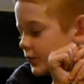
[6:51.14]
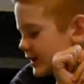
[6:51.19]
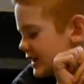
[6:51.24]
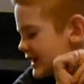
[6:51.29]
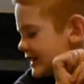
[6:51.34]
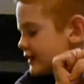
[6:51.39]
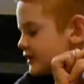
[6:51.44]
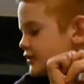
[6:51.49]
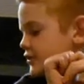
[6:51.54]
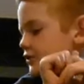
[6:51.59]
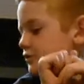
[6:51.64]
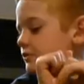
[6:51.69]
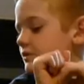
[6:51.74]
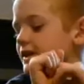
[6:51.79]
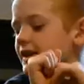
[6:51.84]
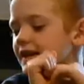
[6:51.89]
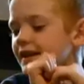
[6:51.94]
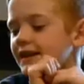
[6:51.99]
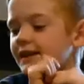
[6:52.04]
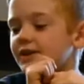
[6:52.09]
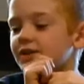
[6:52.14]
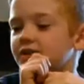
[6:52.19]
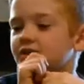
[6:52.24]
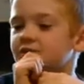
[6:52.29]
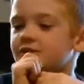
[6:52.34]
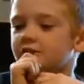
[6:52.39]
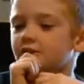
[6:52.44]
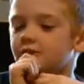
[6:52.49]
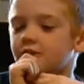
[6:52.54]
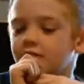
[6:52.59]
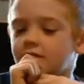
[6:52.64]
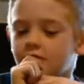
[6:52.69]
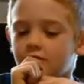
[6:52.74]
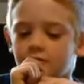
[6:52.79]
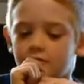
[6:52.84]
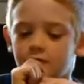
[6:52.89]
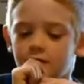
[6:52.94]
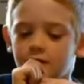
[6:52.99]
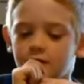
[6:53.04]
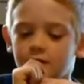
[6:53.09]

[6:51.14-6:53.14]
Don't we need a stirring thing?